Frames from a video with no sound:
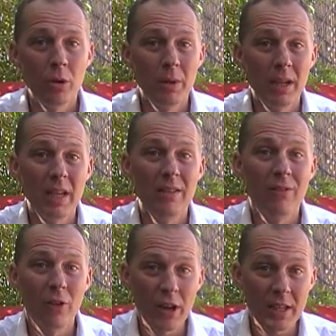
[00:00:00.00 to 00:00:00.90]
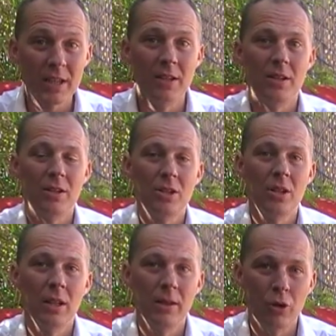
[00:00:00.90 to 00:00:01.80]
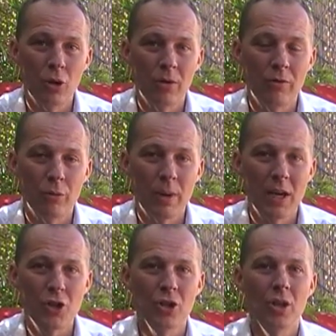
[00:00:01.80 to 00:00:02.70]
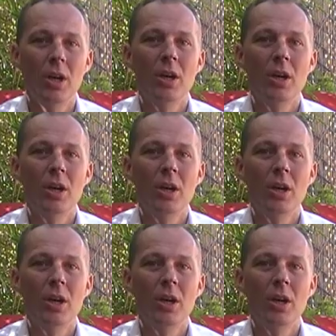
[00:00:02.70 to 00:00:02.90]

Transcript: are being invited to deliver your information,